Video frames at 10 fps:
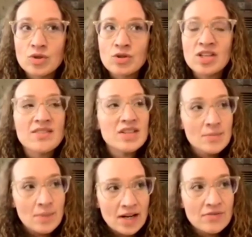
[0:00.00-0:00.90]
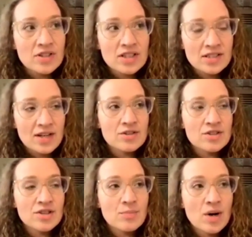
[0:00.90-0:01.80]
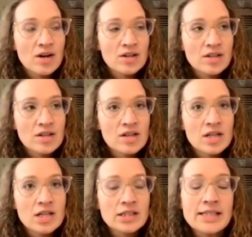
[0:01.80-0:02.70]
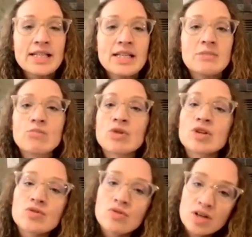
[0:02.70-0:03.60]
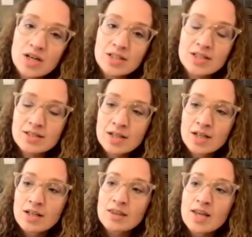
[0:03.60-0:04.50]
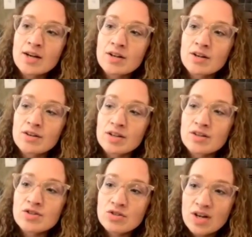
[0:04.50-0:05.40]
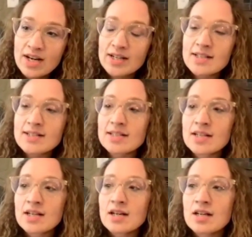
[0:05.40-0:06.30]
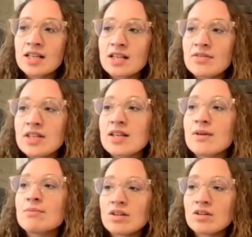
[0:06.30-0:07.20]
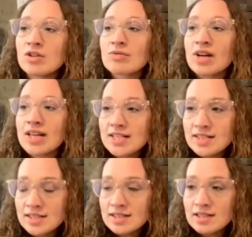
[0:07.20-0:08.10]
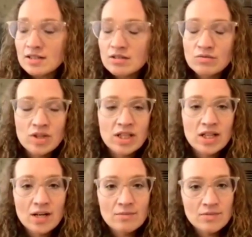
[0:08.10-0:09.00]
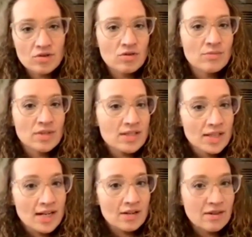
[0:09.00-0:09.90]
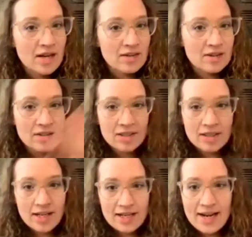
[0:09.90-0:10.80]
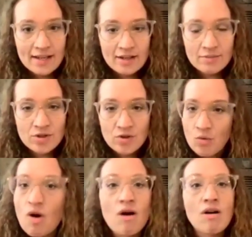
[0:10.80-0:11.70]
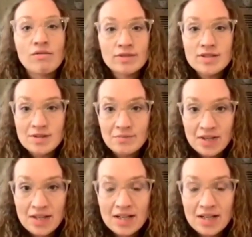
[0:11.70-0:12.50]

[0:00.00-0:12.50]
giving the benefit of the doubt to your partner, leaning more towards their strengths, giving them grace when it comes to a mistake rather than like nailing them to the wall for something.